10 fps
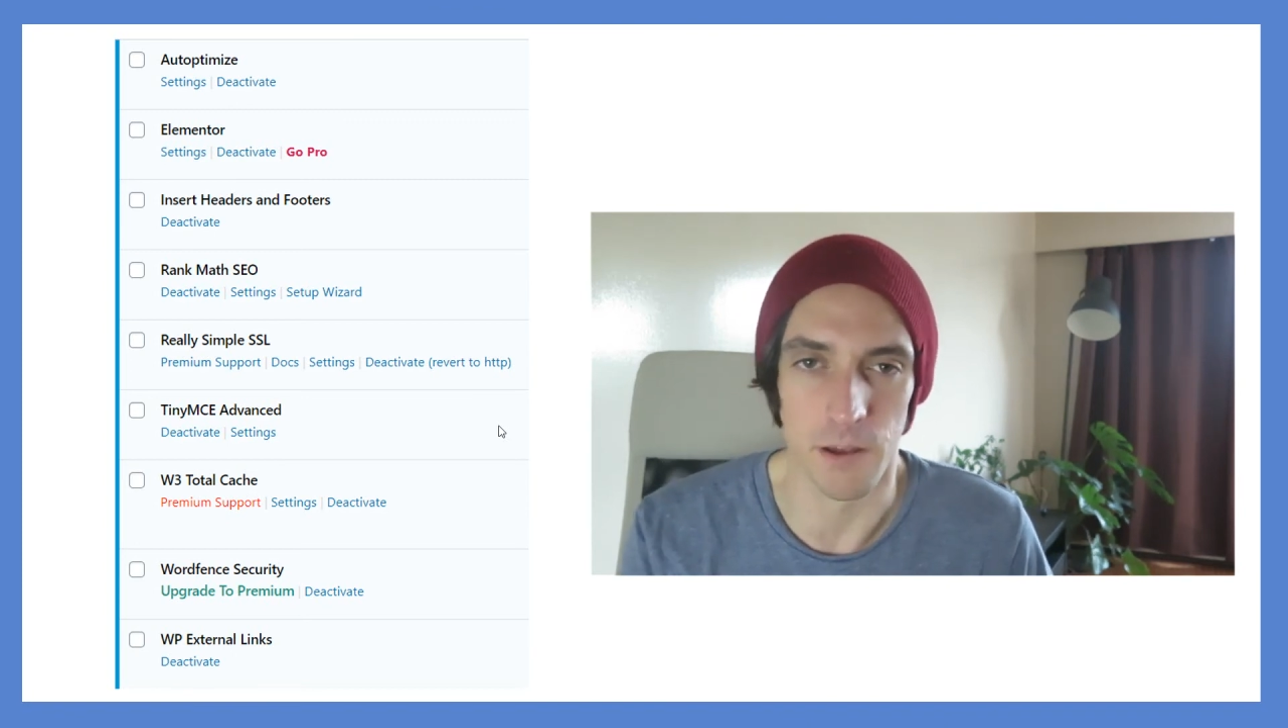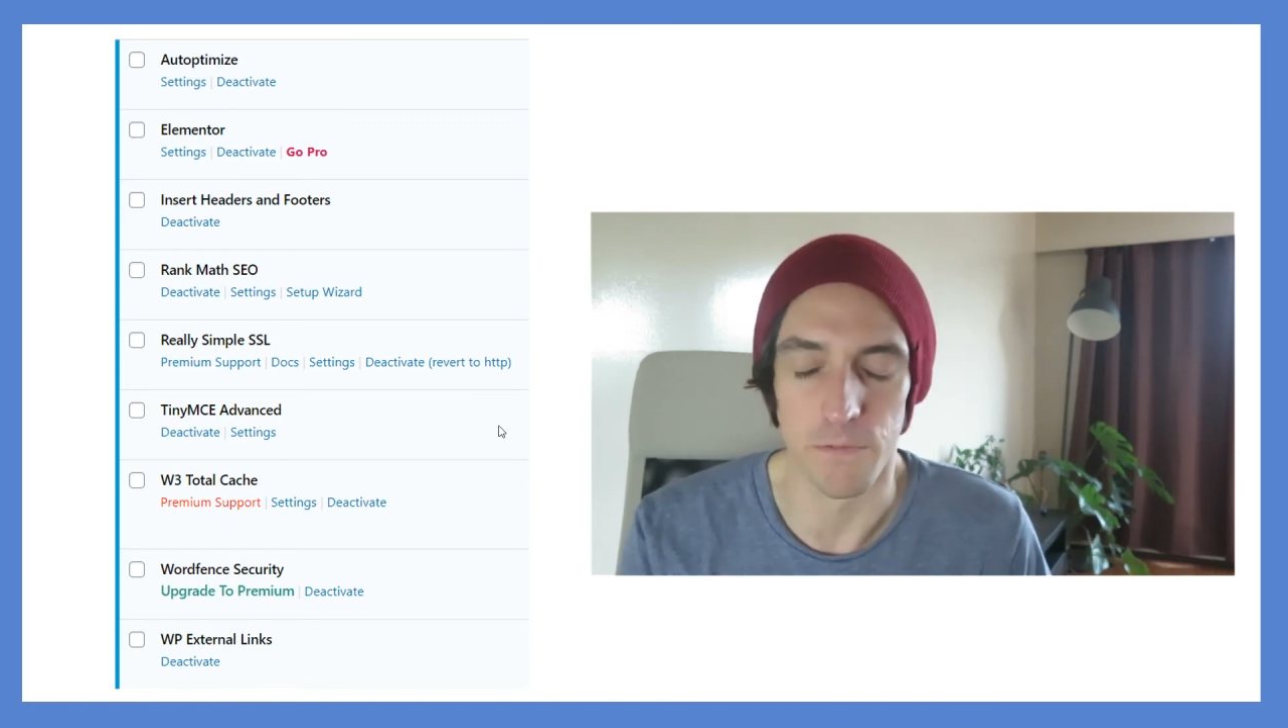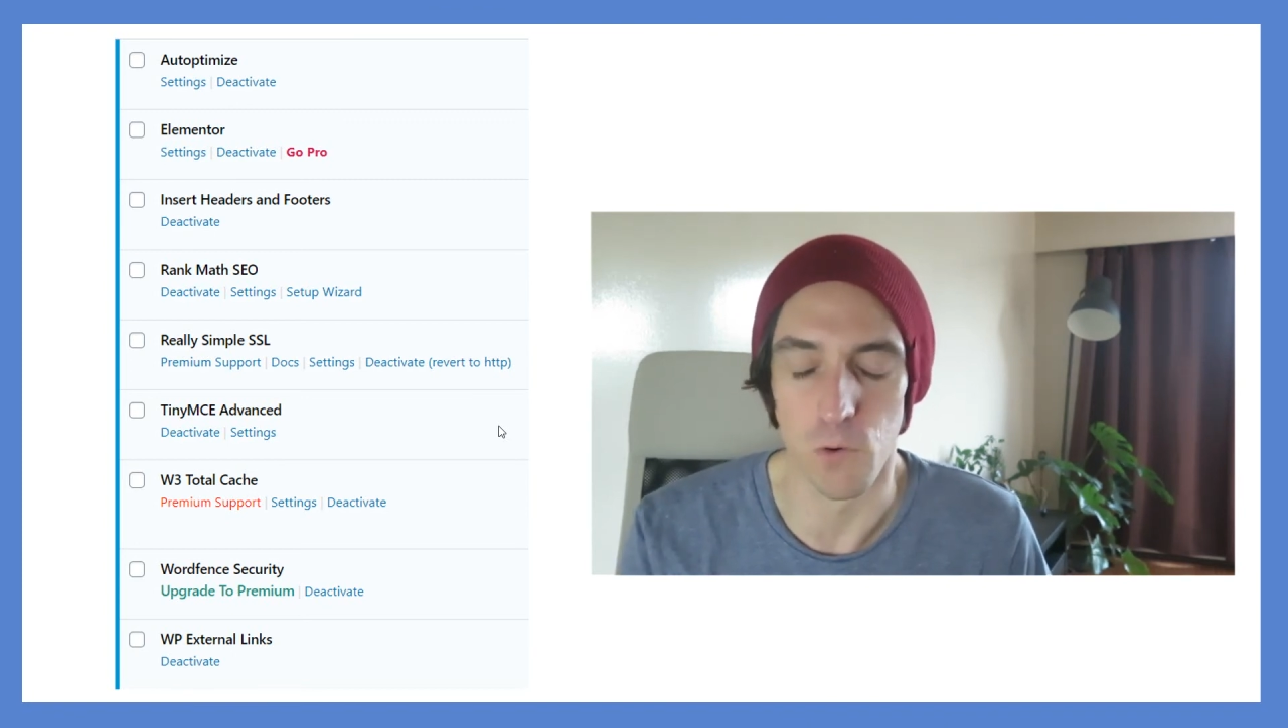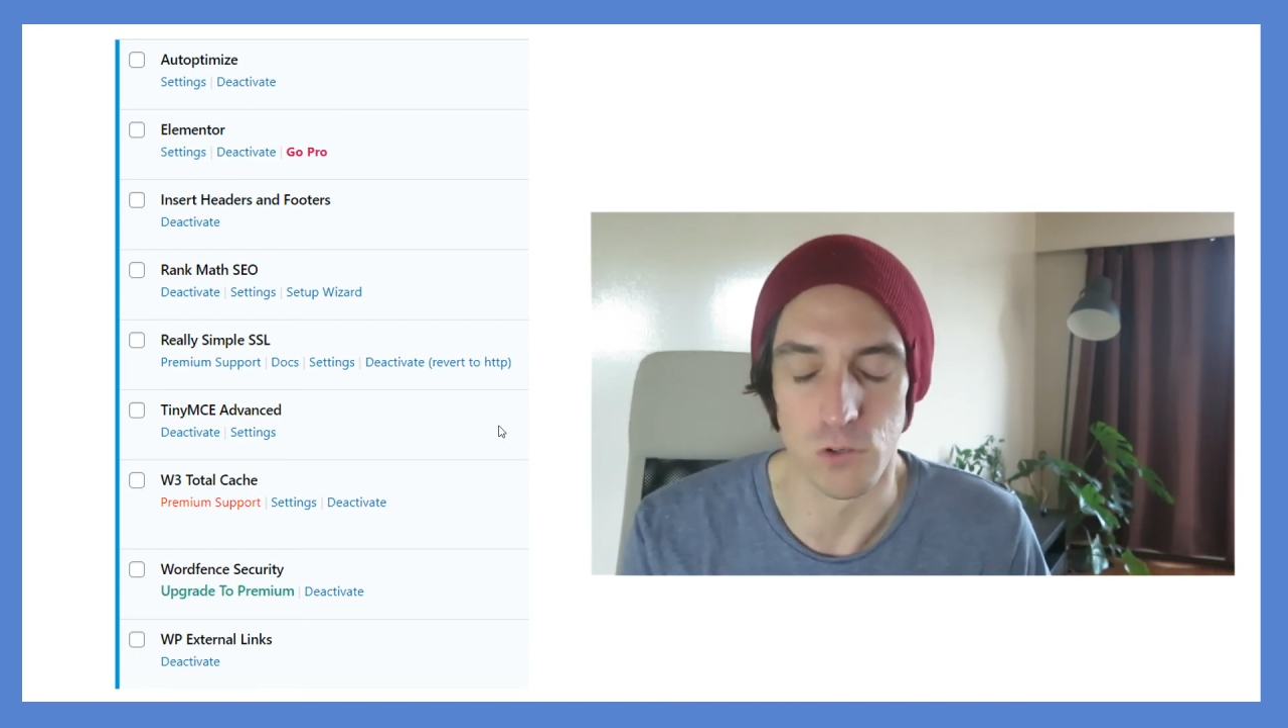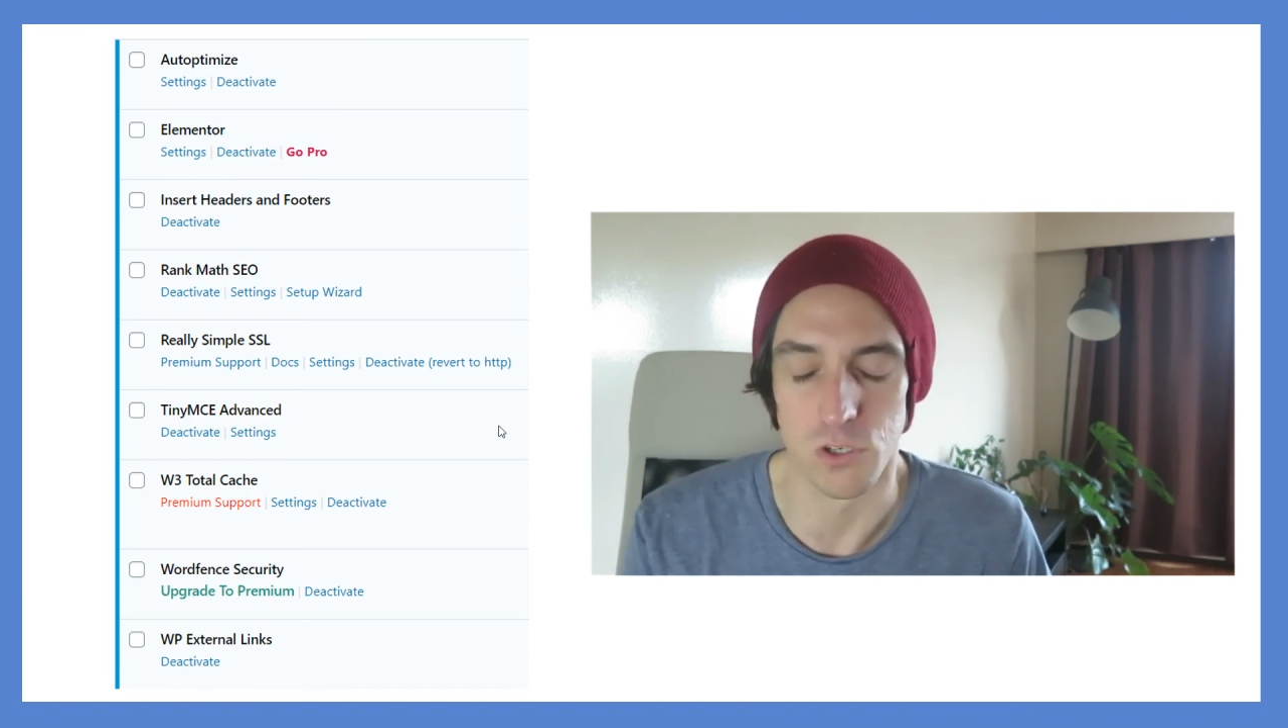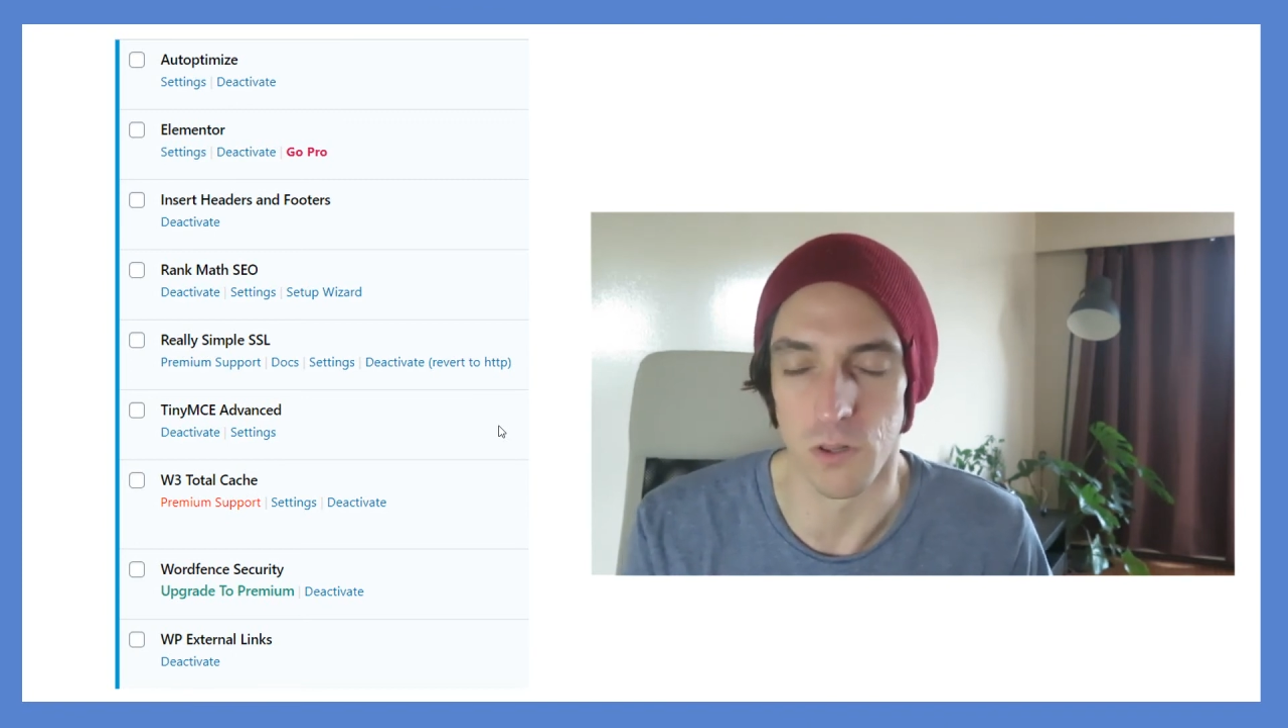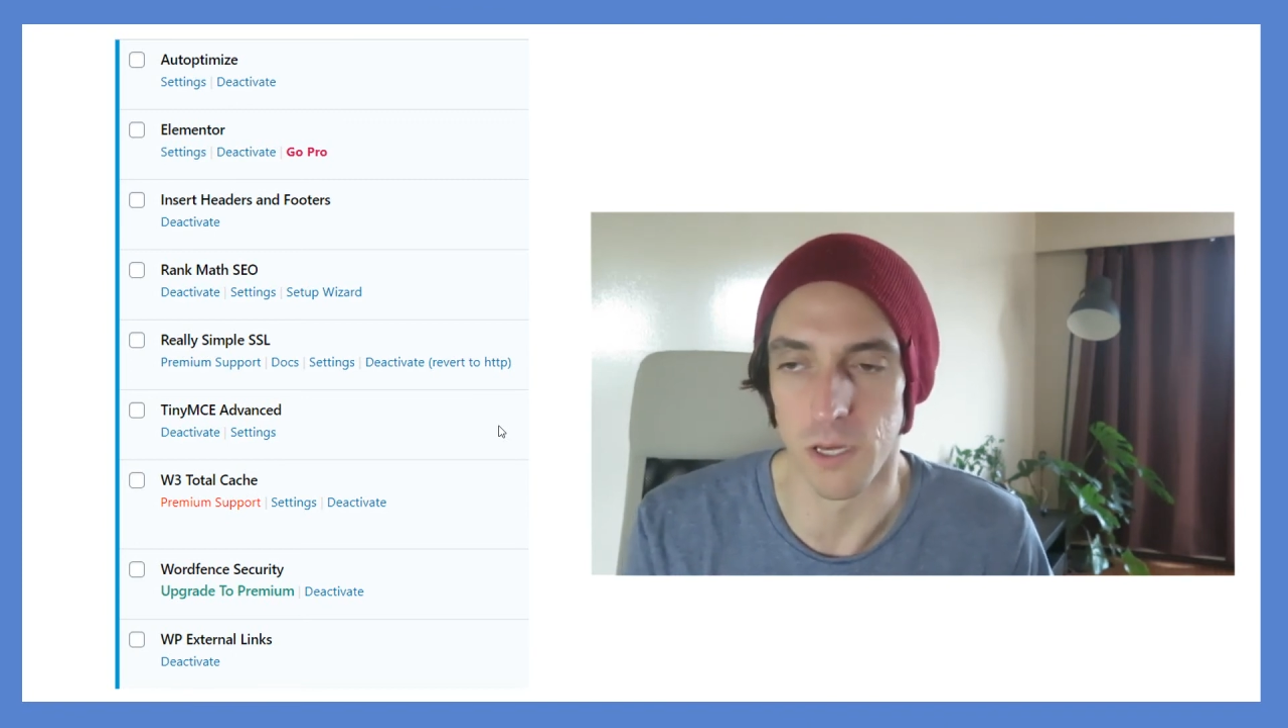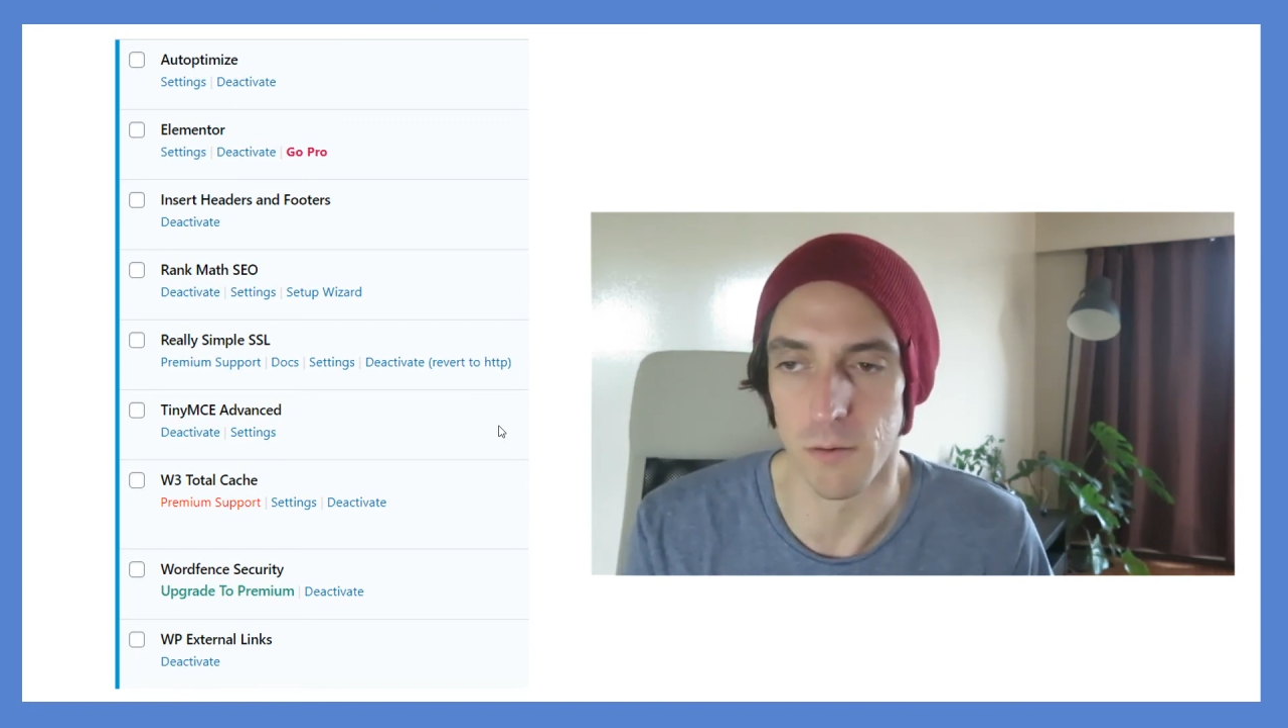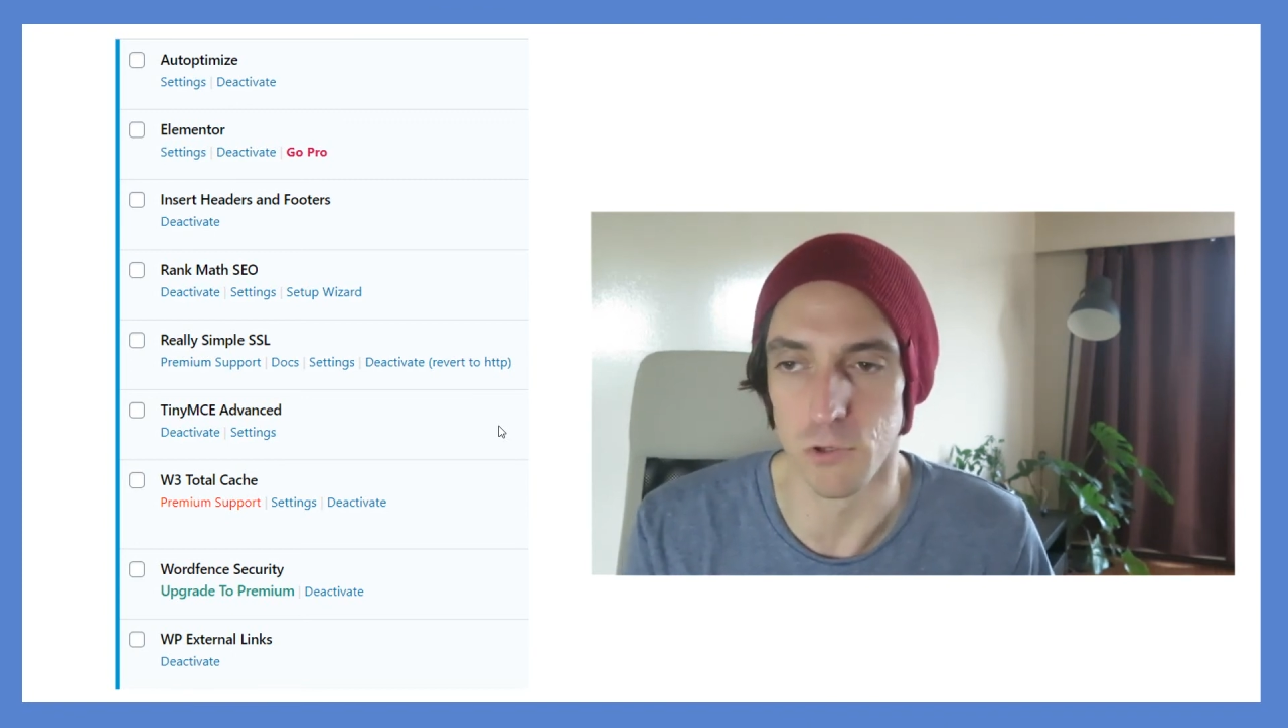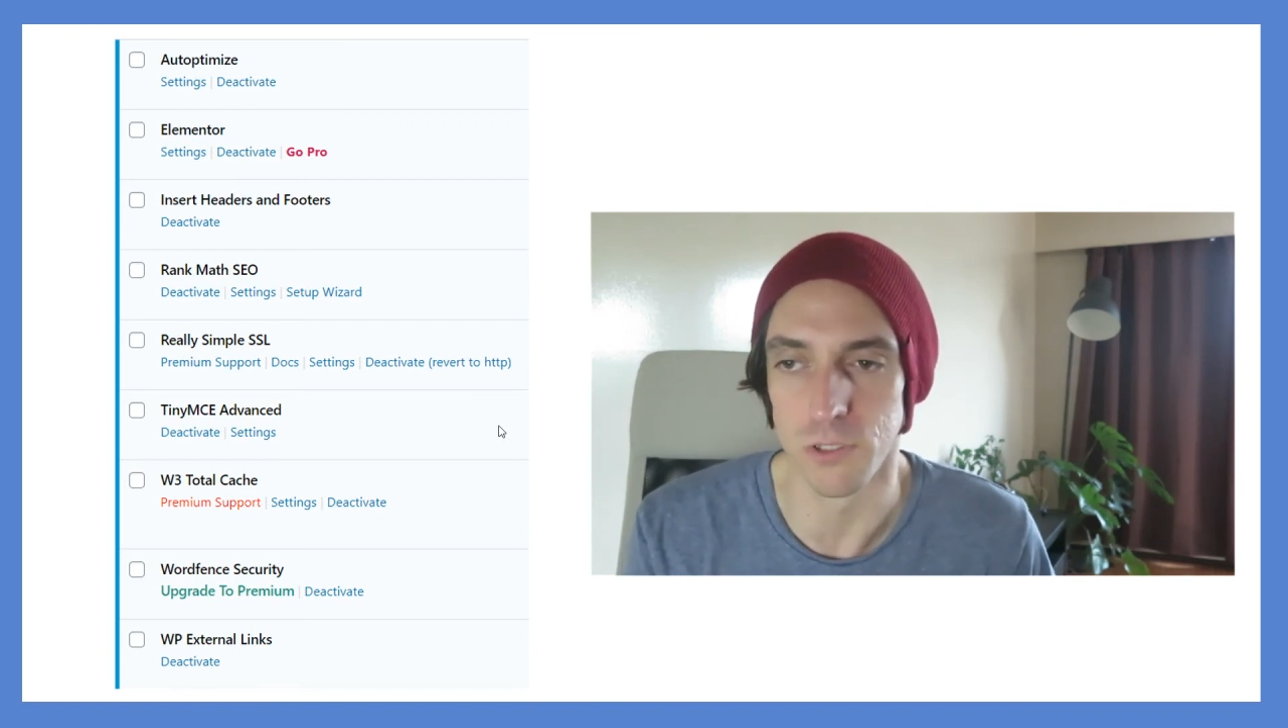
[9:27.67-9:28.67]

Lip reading: unfortunately I'm